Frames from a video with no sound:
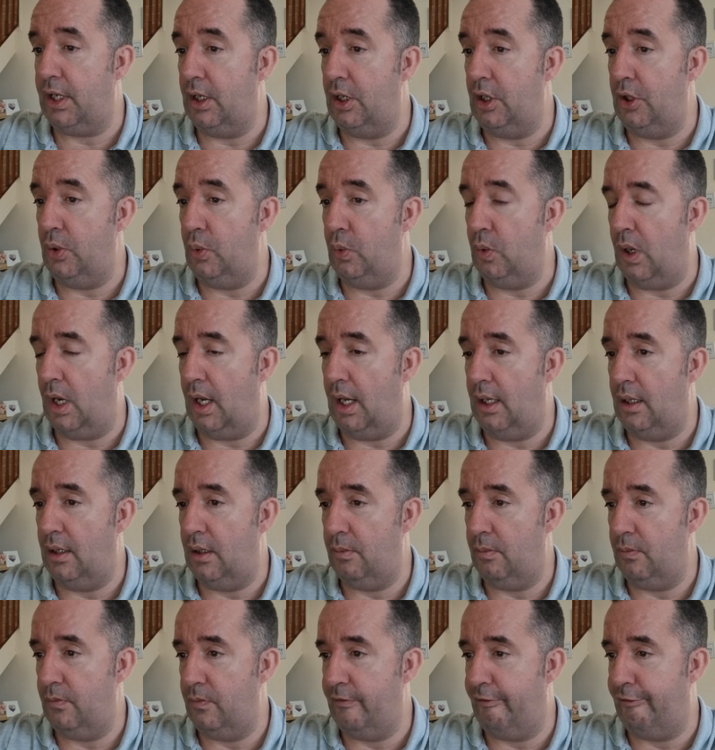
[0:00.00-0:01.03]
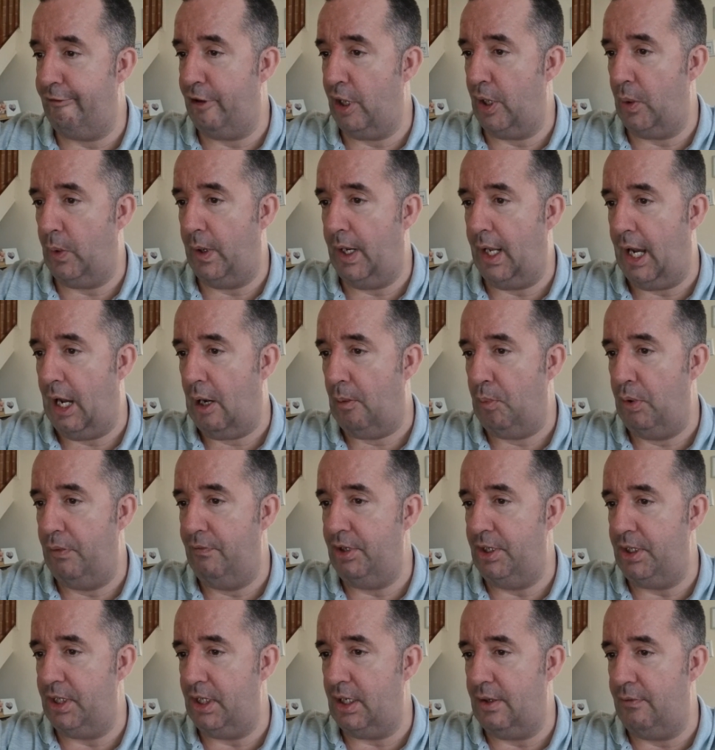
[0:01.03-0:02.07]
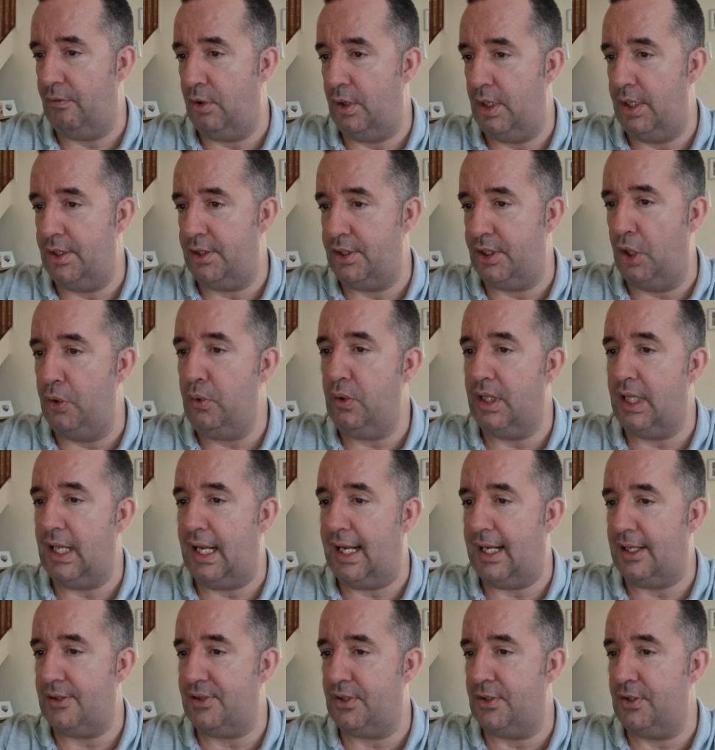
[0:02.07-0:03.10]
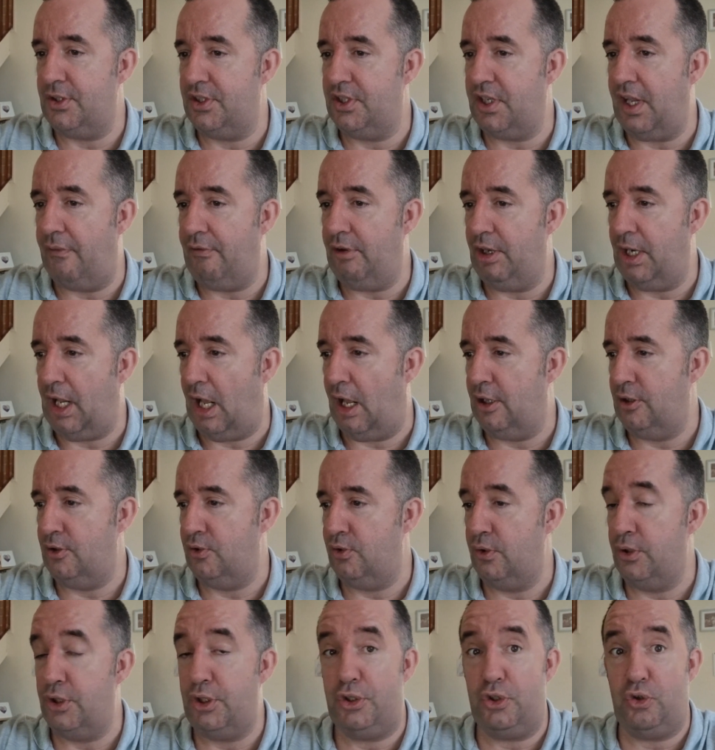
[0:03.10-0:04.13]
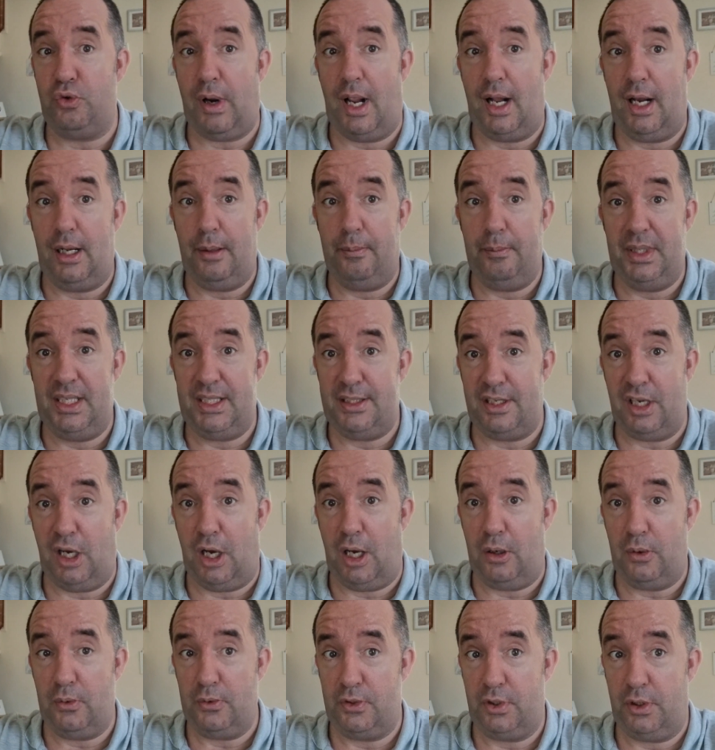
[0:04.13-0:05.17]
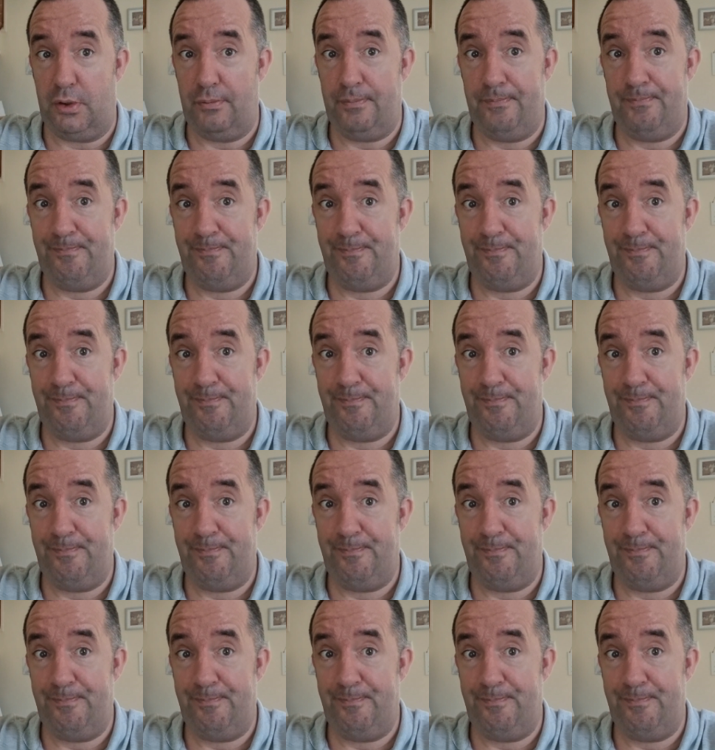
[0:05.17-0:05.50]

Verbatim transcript: going to uh, follow it up with a delivery of 2,700 Strela missiles.